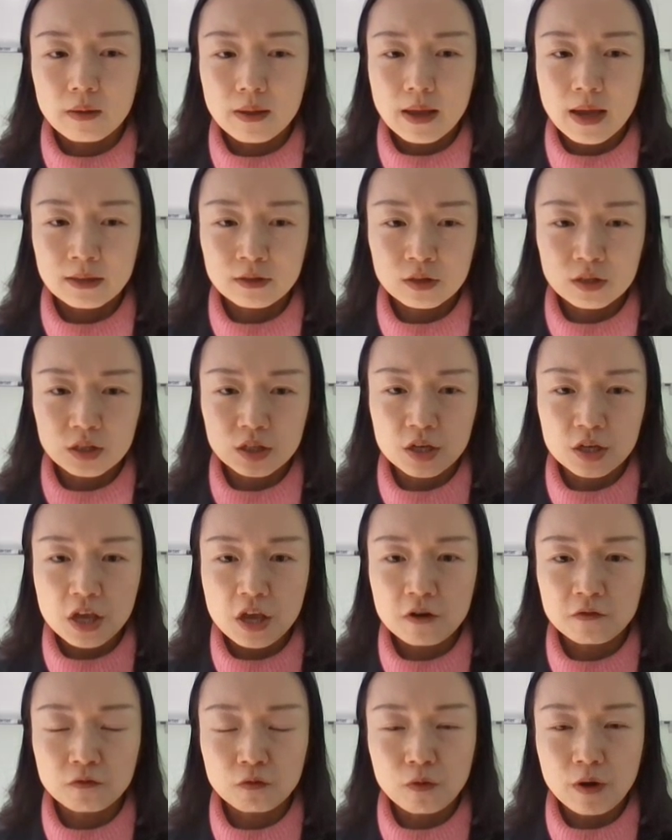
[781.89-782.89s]
And
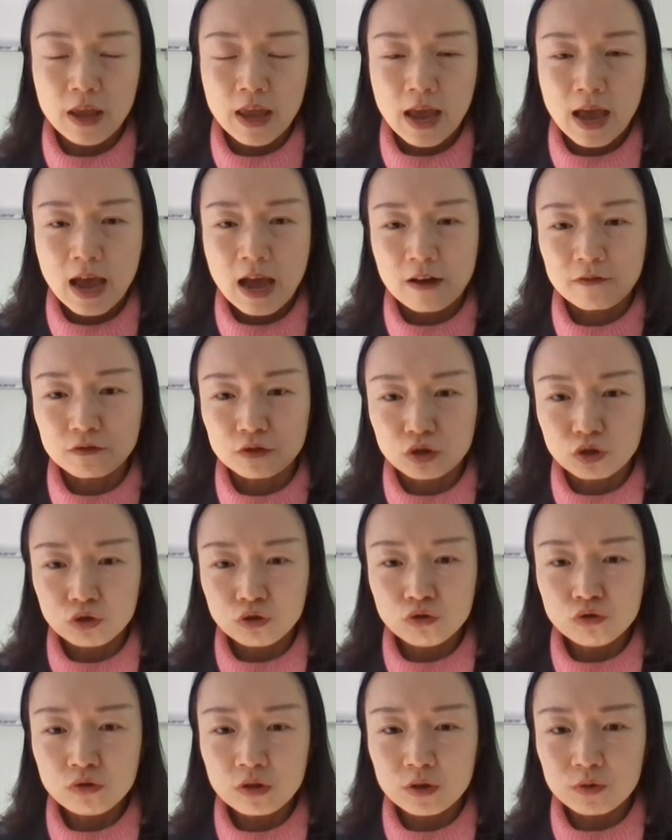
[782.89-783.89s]
if we have
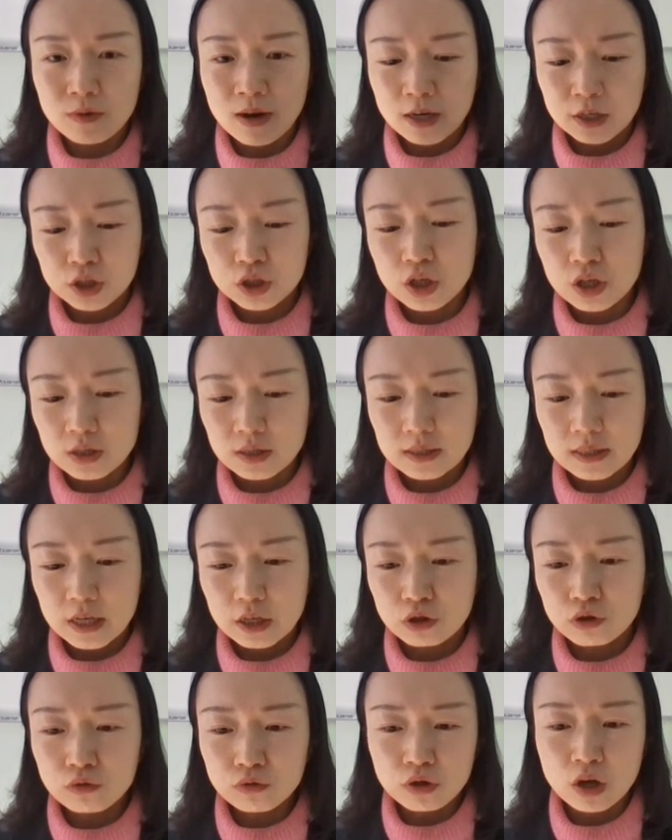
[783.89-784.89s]
two directions,
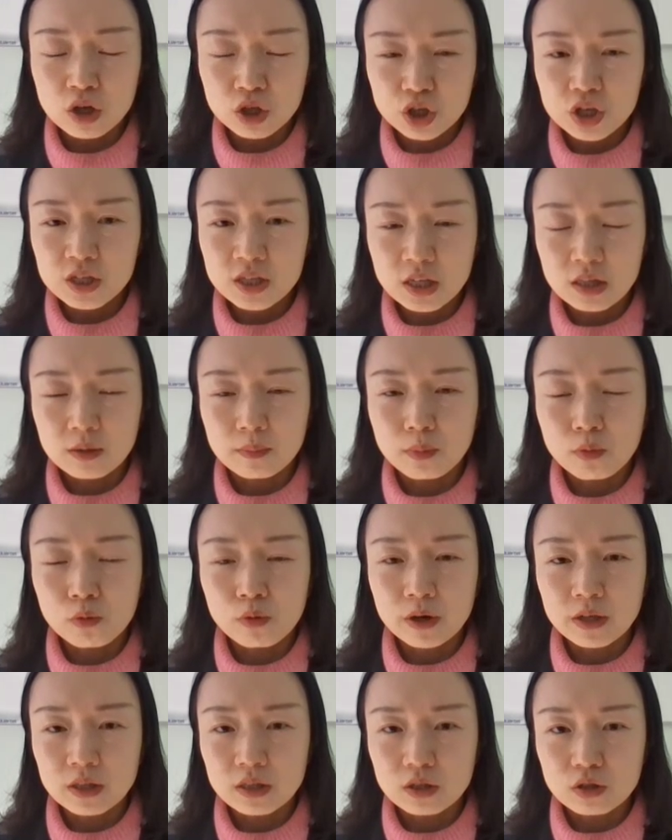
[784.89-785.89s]
say two adjacent
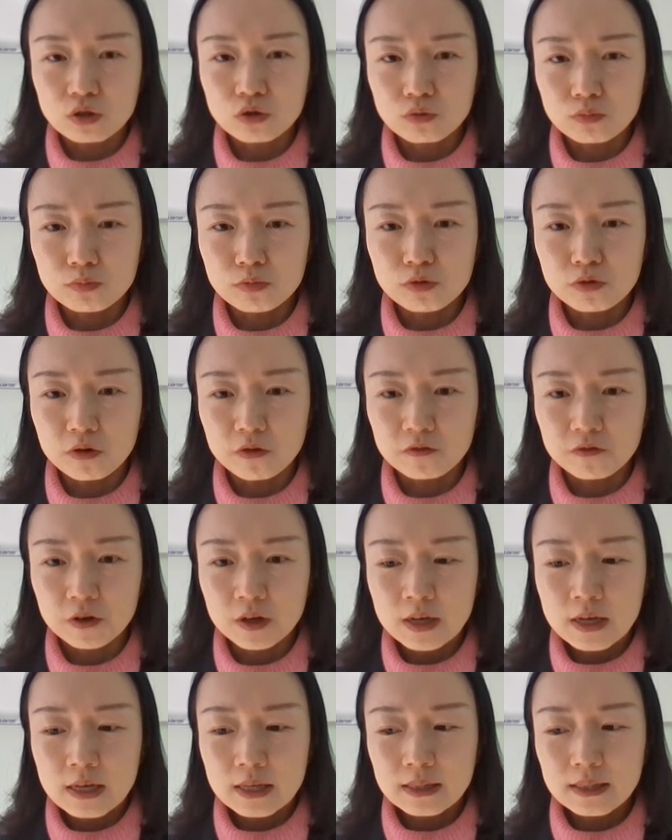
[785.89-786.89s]
points to move,
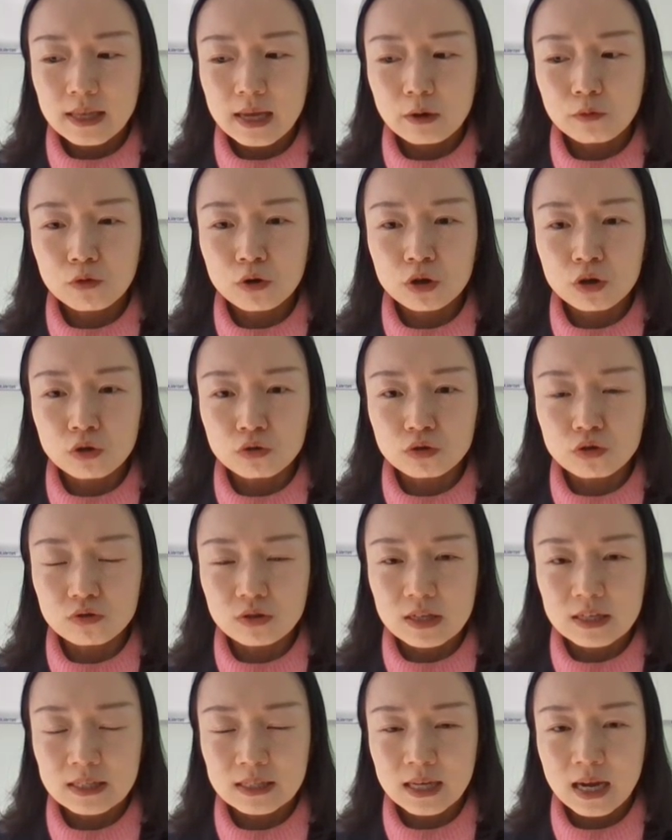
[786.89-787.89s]
then we're going to
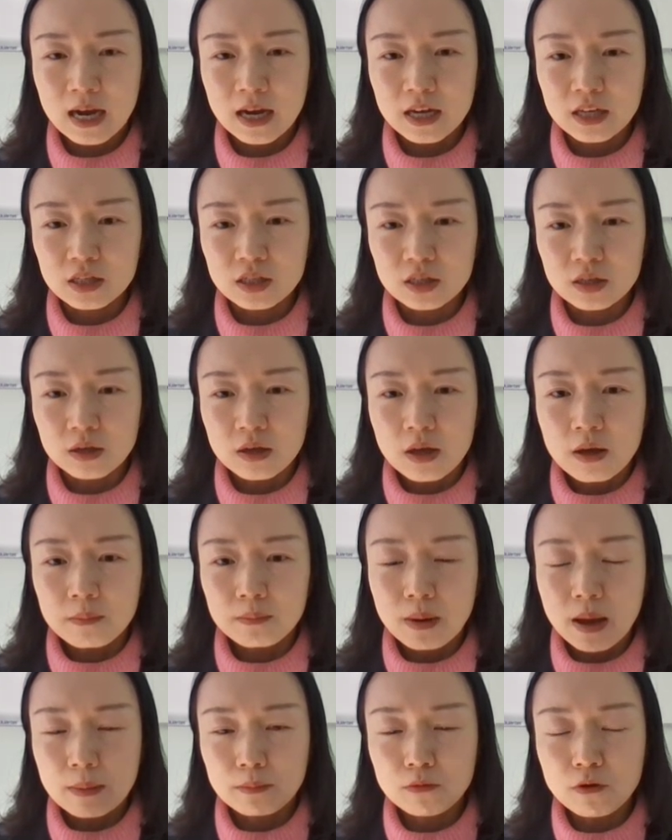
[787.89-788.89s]
decide
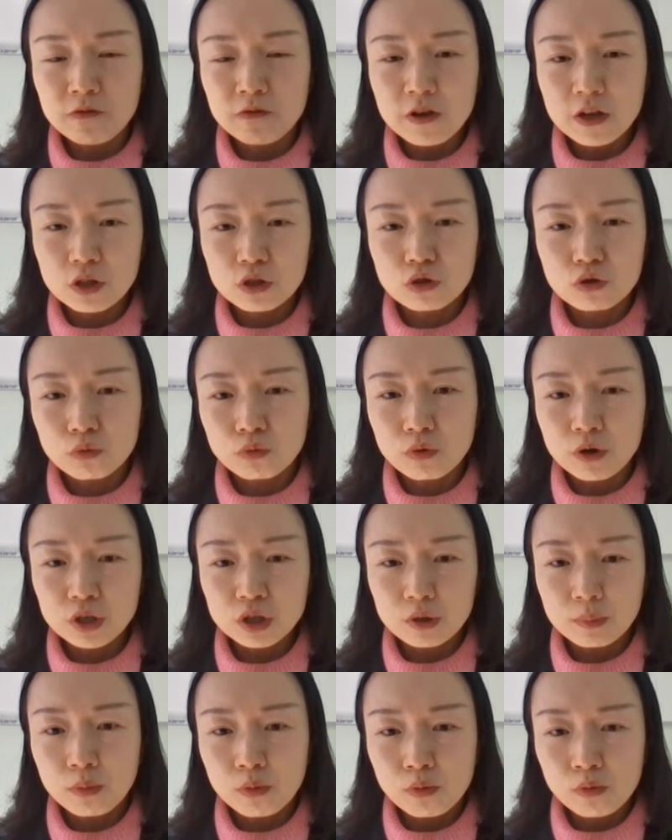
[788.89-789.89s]
by moving to
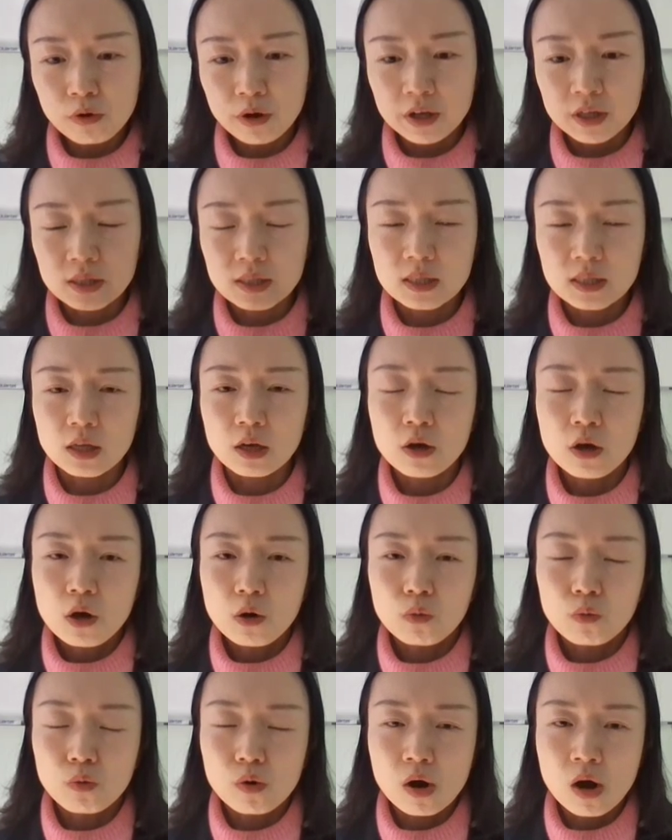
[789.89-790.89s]
which point
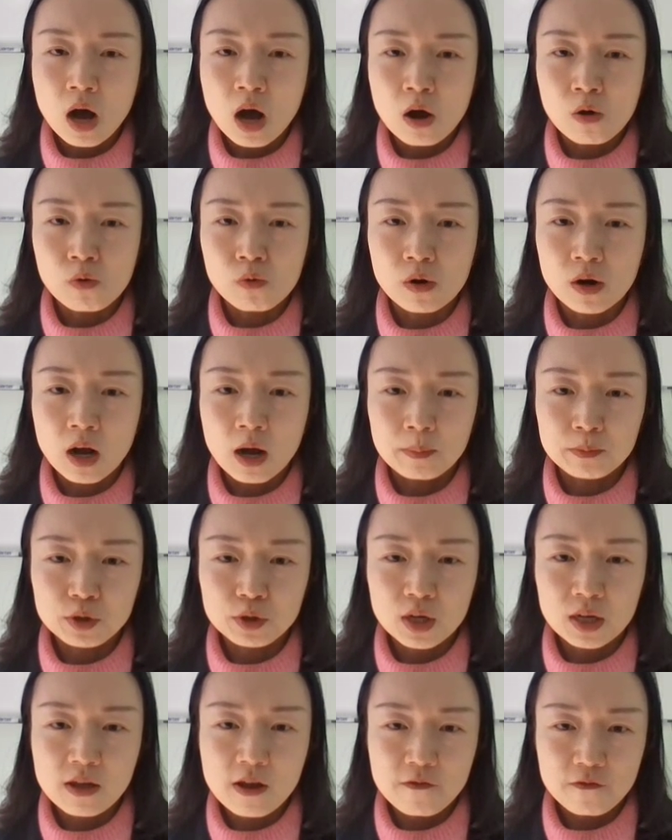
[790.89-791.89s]
will our
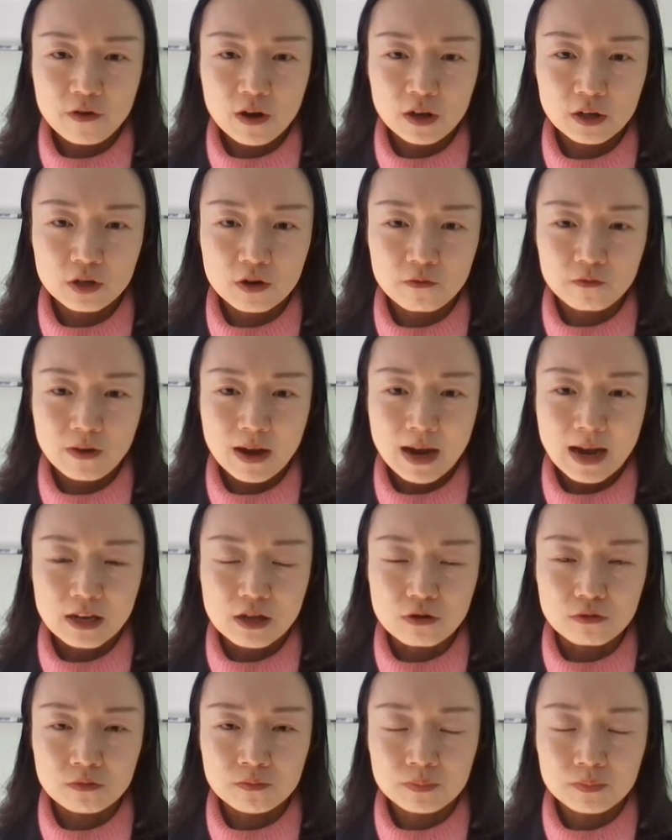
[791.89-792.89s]
objective function
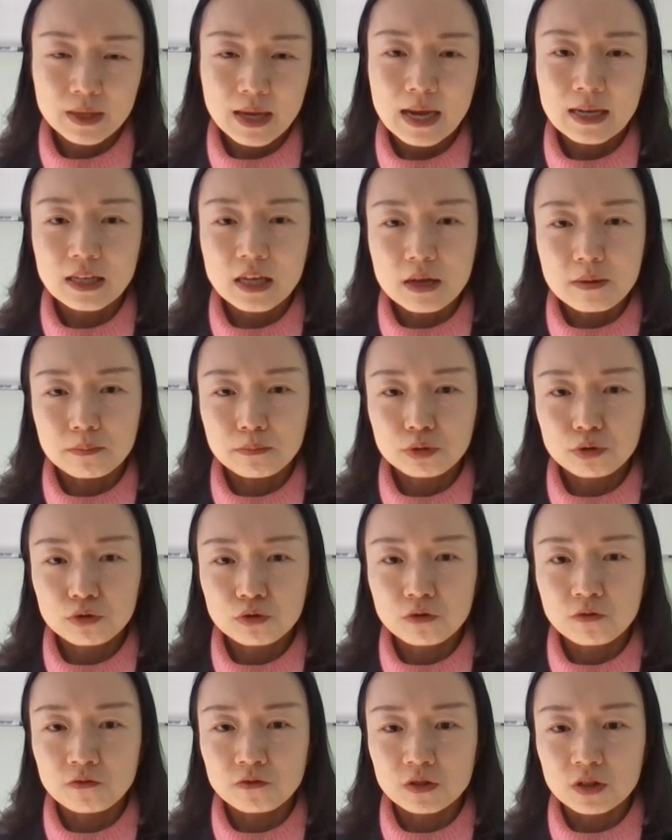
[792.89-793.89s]
value get
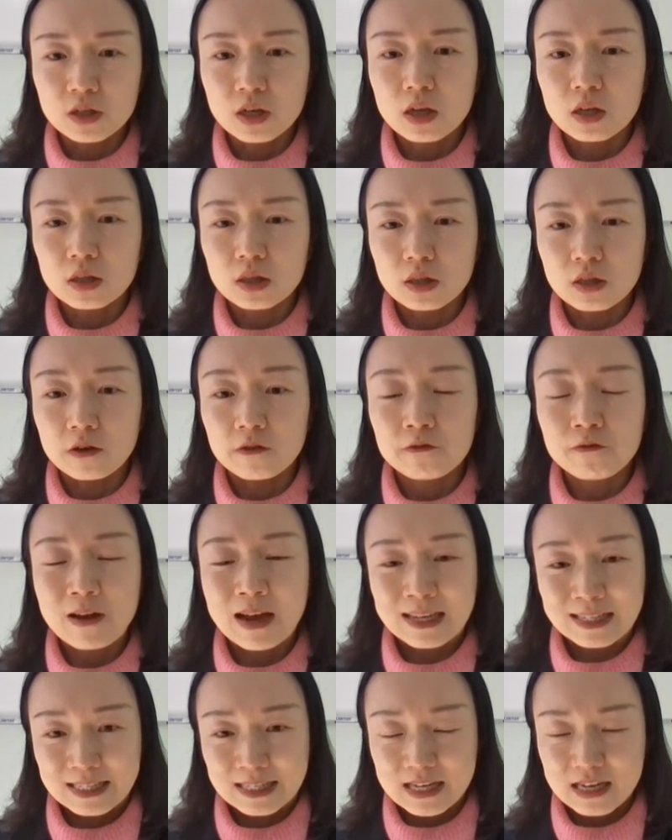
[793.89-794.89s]
improved the
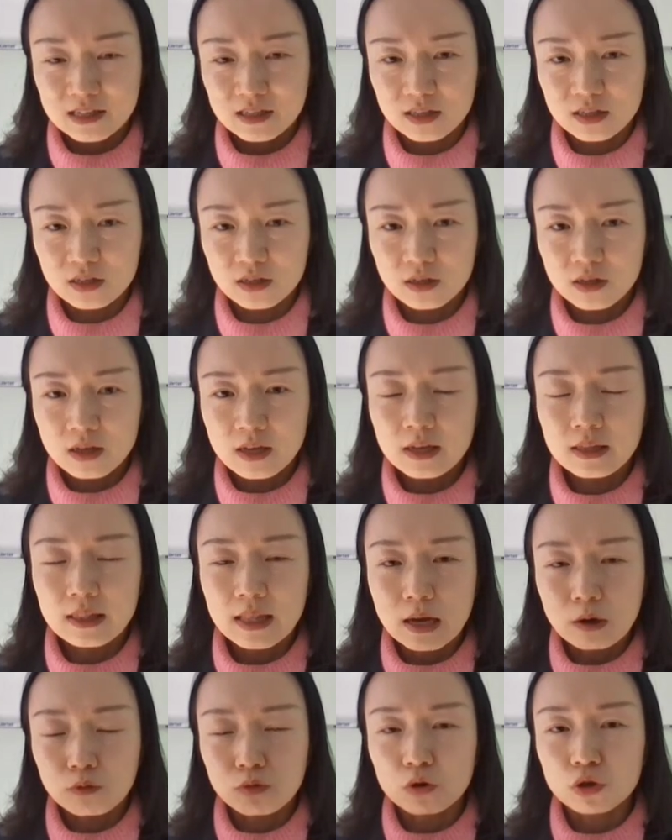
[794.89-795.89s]
fastest.
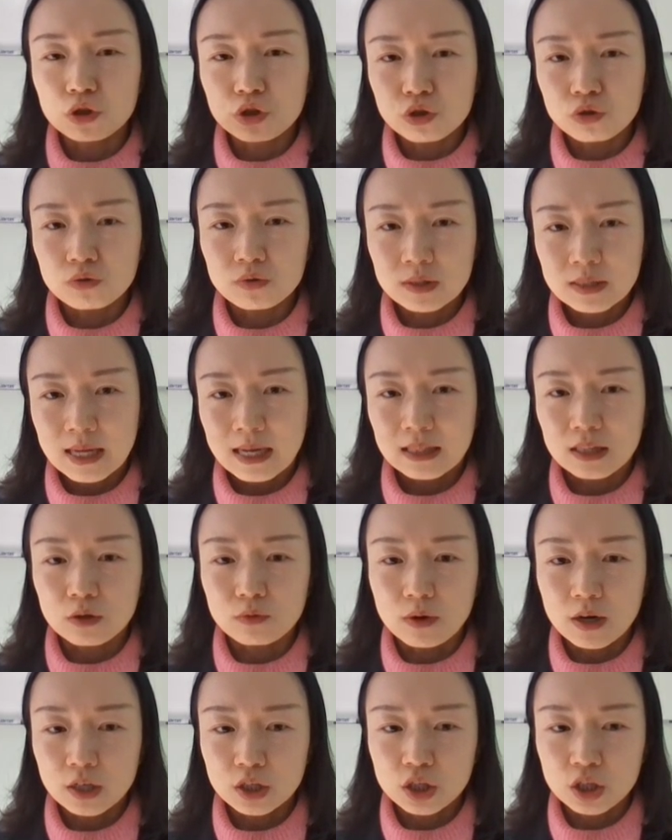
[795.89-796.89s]
Then we'll choose that
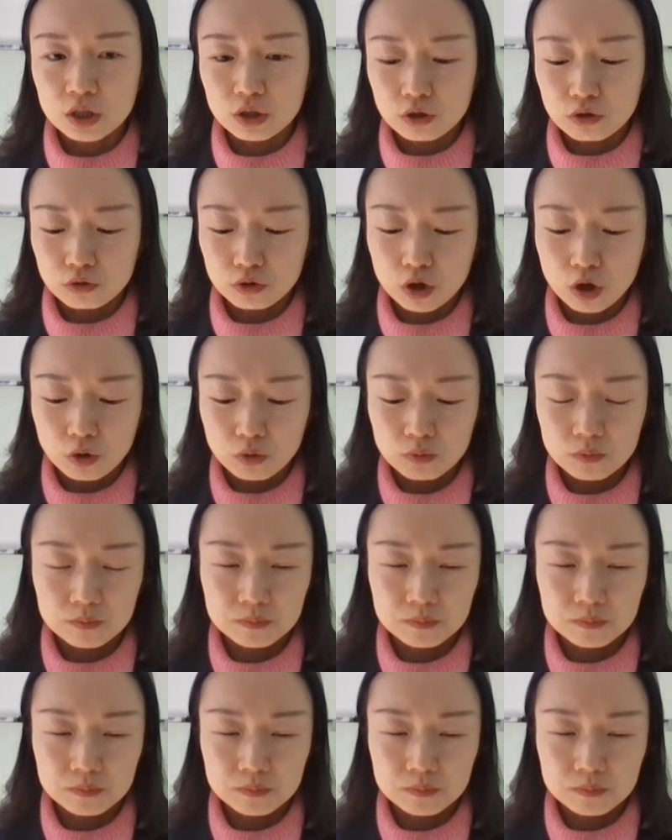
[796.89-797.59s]
direction to go.